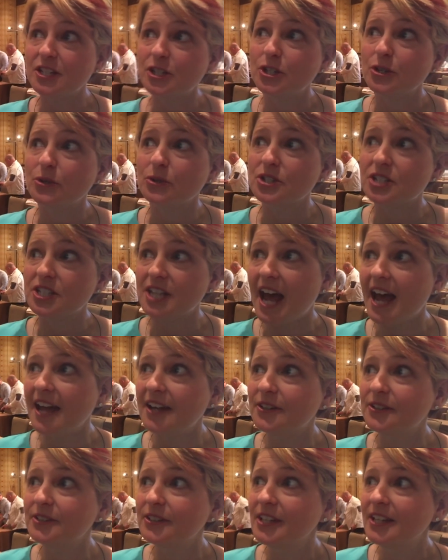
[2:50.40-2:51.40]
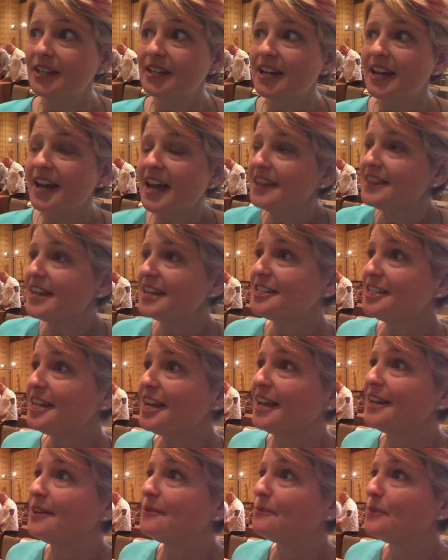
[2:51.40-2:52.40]
to your style, and that's
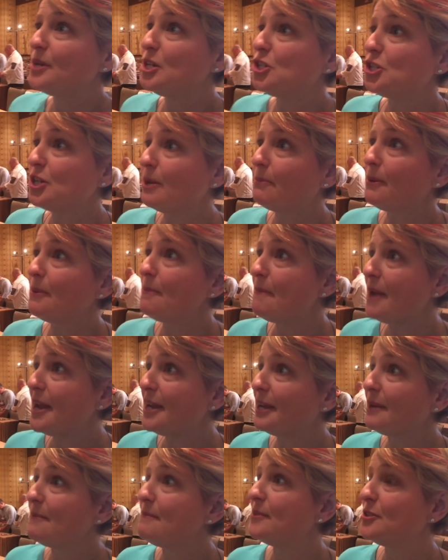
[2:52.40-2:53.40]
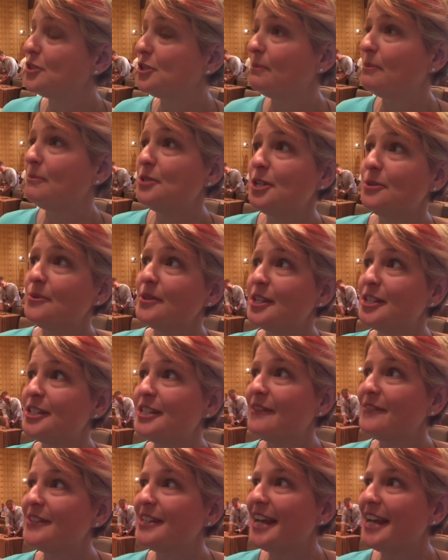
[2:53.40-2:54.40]
it. We ship them, make them, and ship them to you within 7